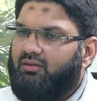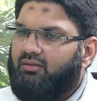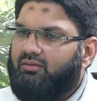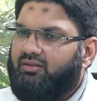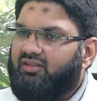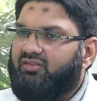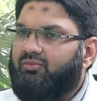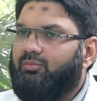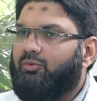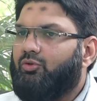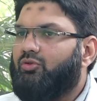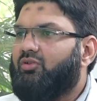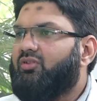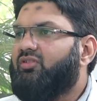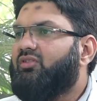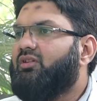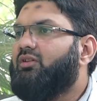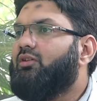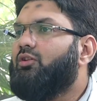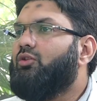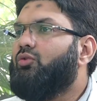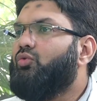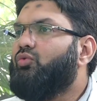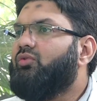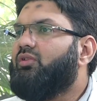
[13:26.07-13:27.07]
just because
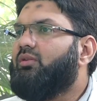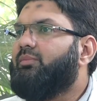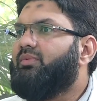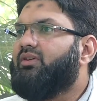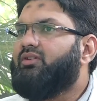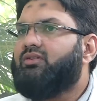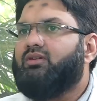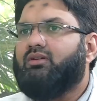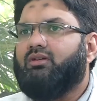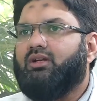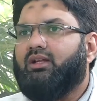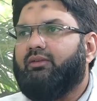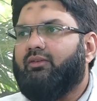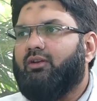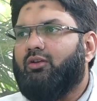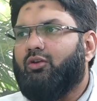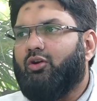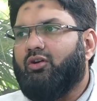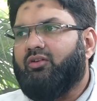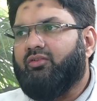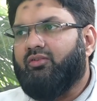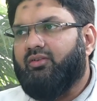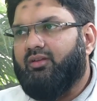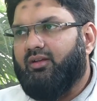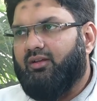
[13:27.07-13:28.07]
they lose a patient, they will
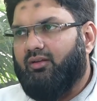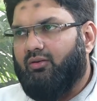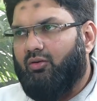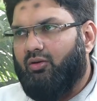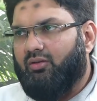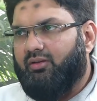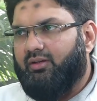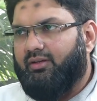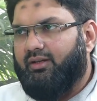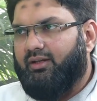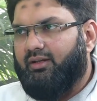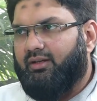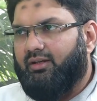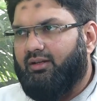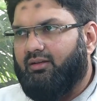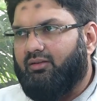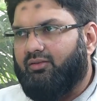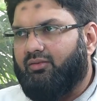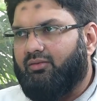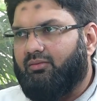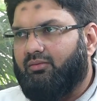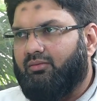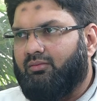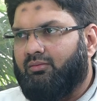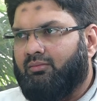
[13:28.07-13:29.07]
not say all the
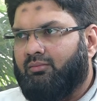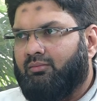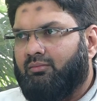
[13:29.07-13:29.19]
details.